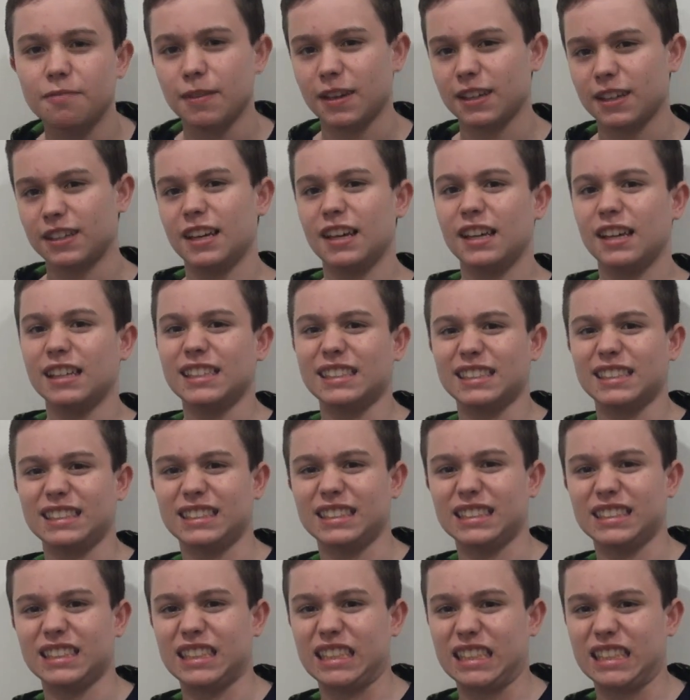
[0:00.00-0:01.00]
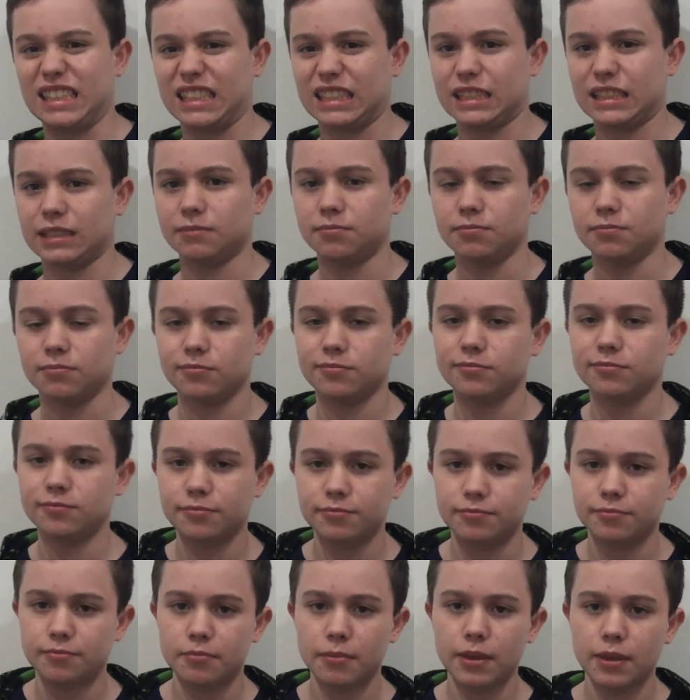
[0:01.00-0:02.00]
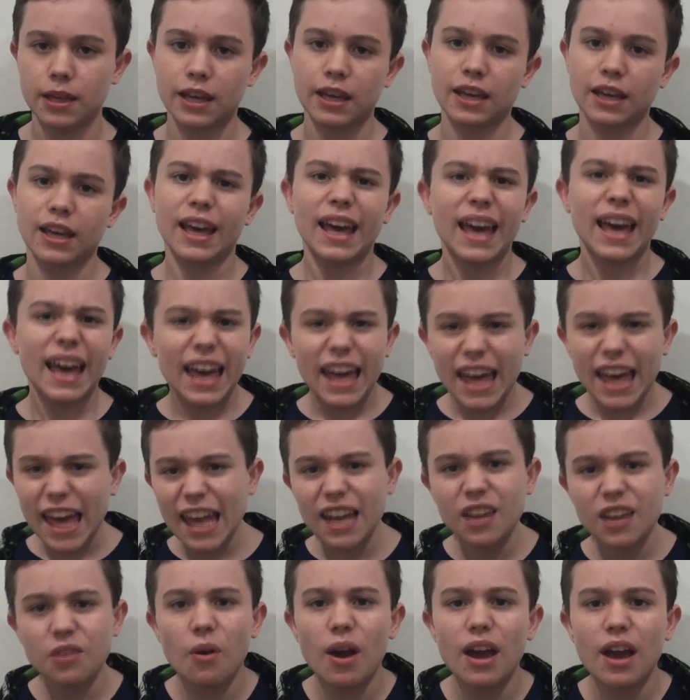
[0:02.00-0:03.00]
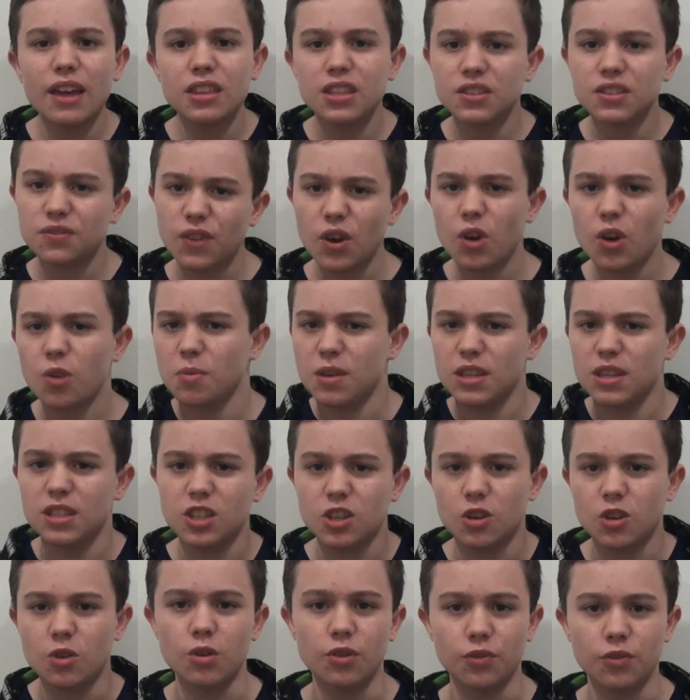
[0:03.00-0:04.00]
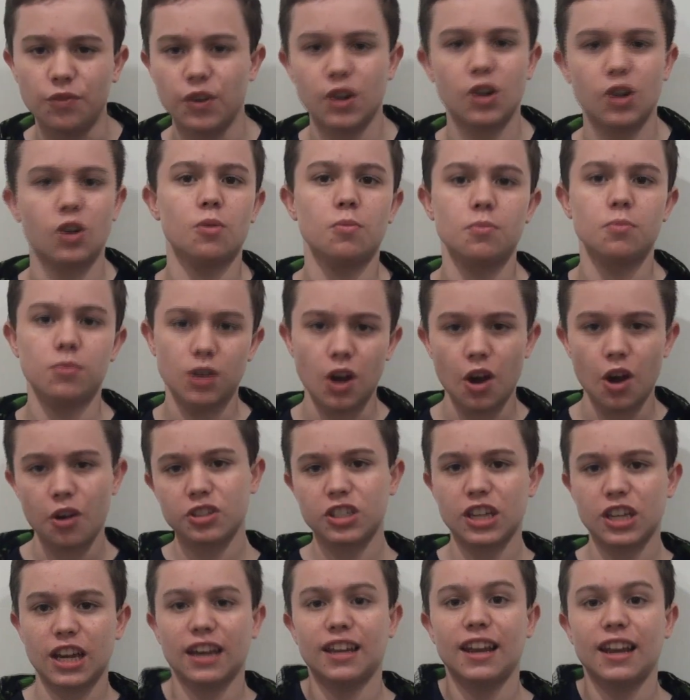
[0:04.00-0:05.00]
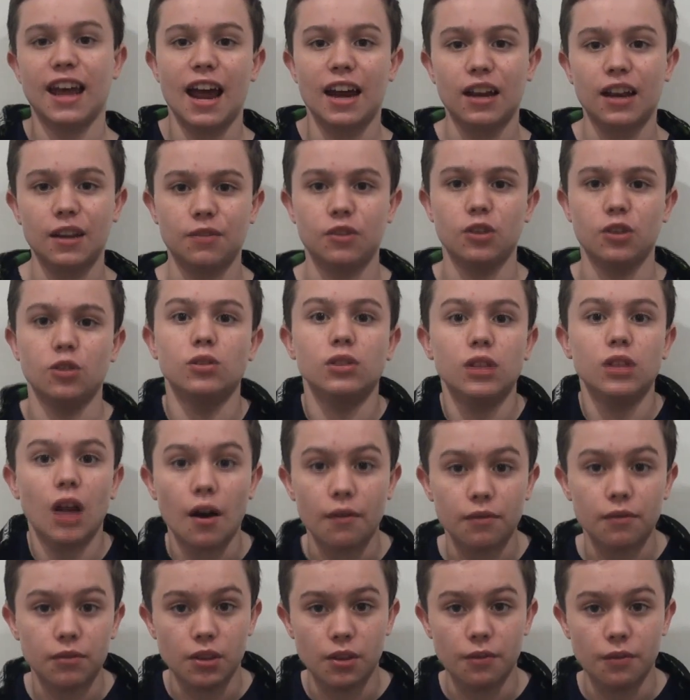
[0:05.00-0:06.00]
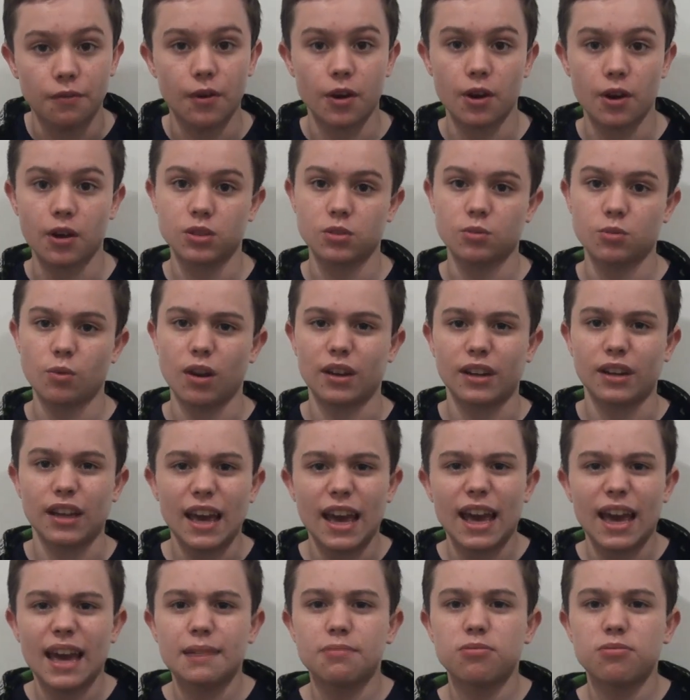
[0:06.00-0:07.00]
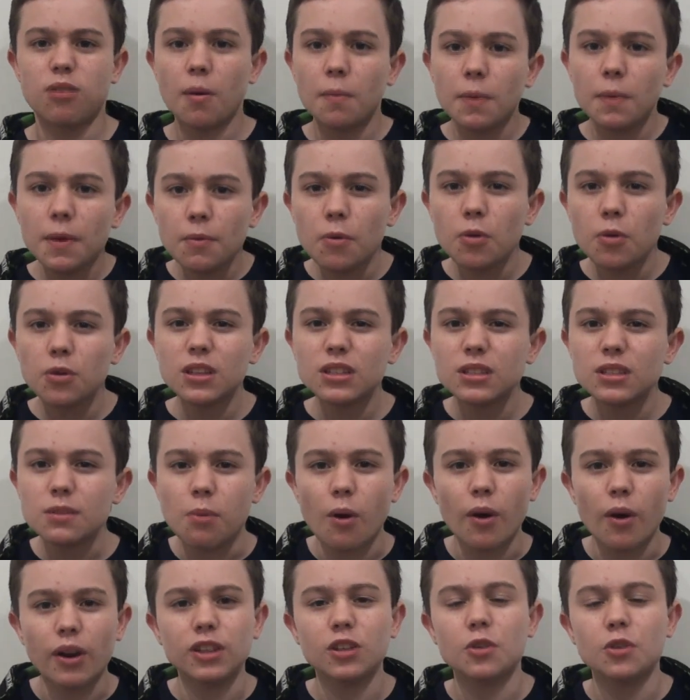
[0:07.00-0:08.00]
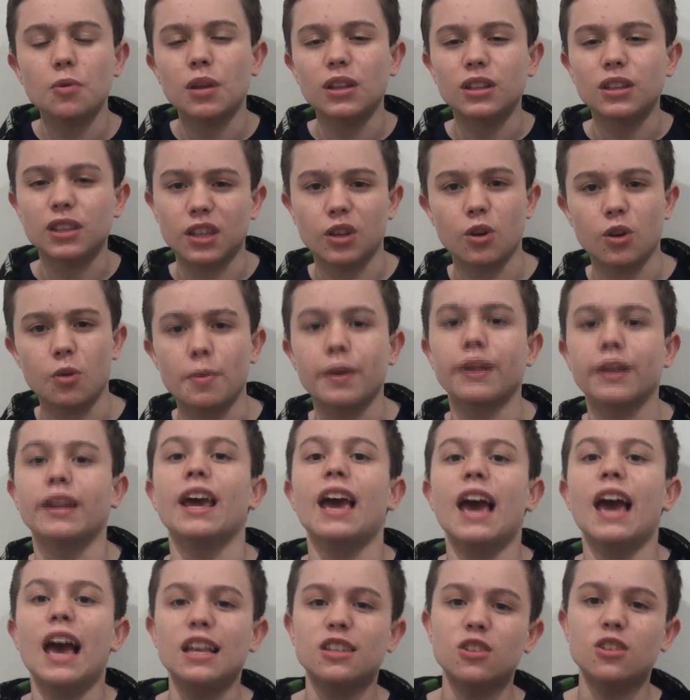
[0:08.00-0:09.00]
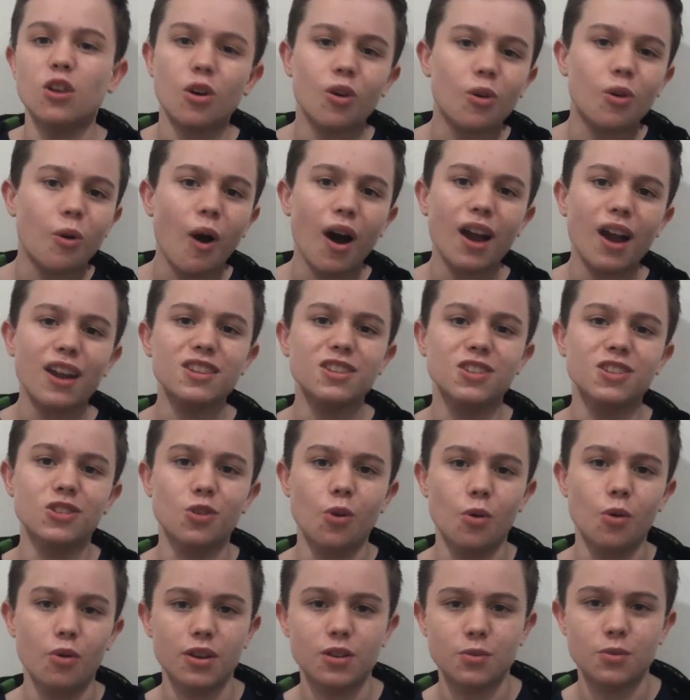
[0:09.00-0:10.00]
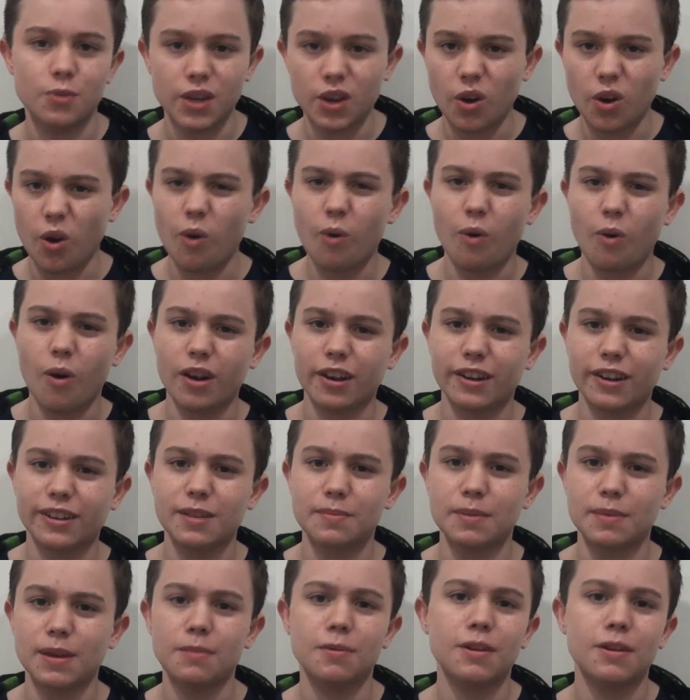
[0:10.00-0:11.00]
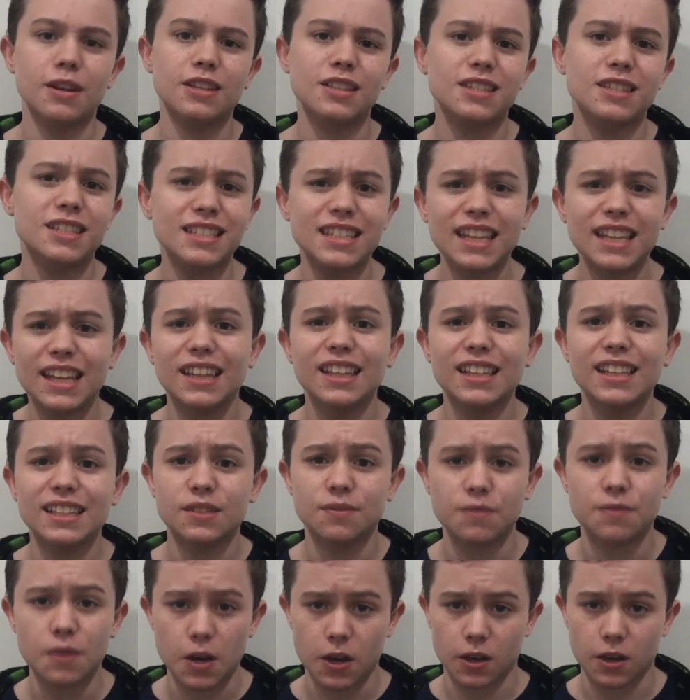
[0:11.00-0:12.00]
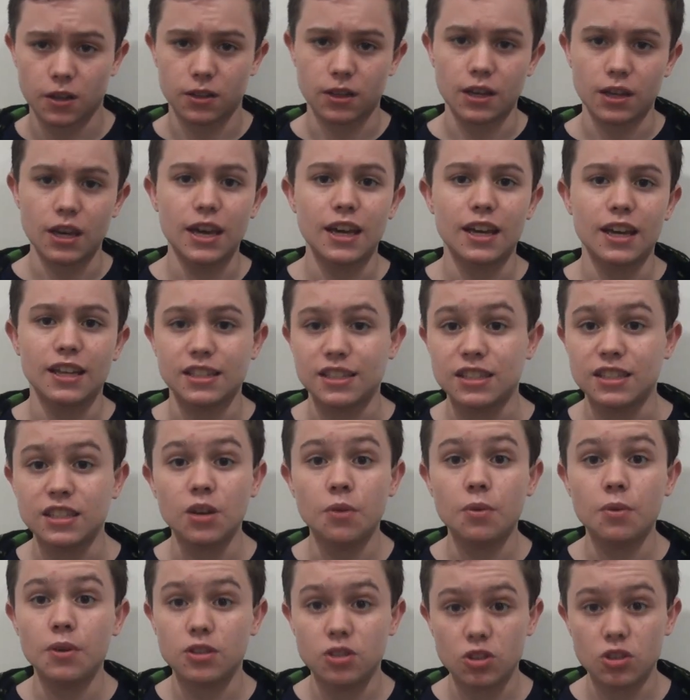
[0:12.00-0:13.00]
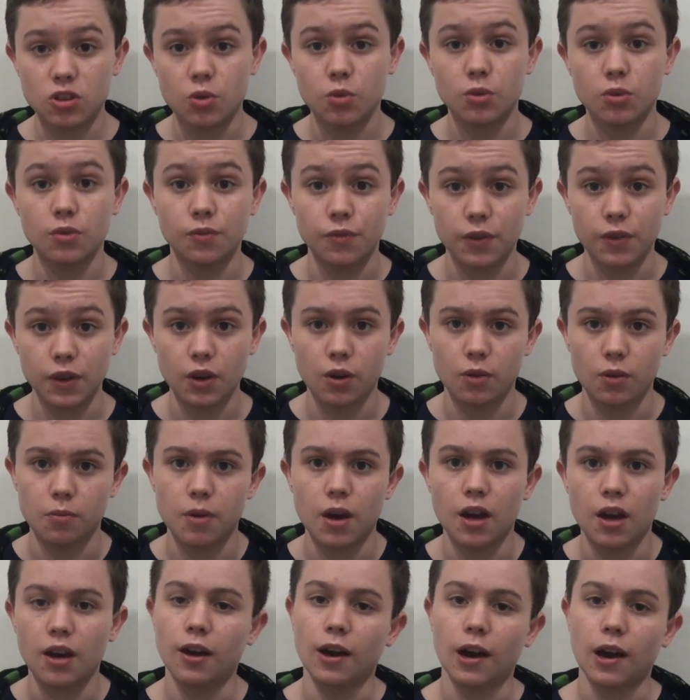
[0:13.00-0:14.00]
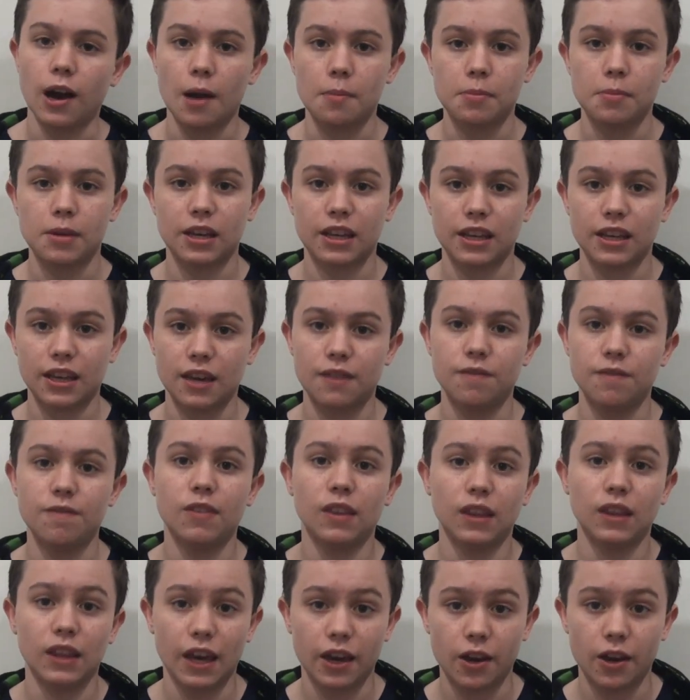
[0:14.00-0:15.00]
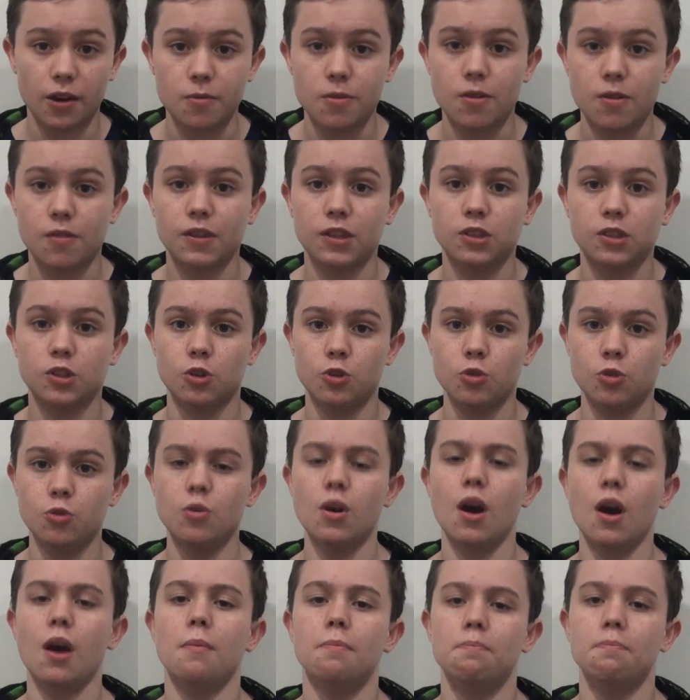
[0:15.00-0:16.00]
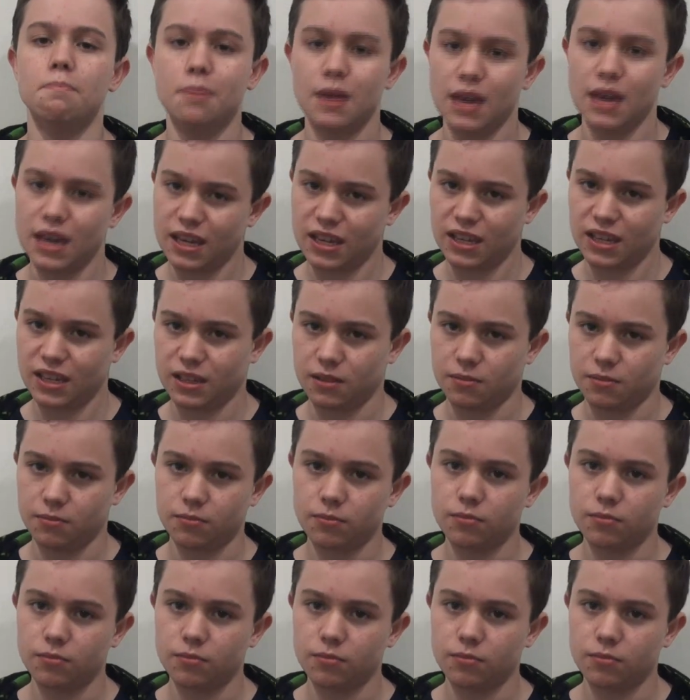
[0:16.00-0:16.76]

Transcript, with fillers: but eh. Anyway, this film is a good film. Go check it out if you loved the first one. Probably will disappoint you a little bit. It's not quite as good as we all want it to be, but it still is fun. Still is a good film. I'm gonna give The Lego Movie 2 a B.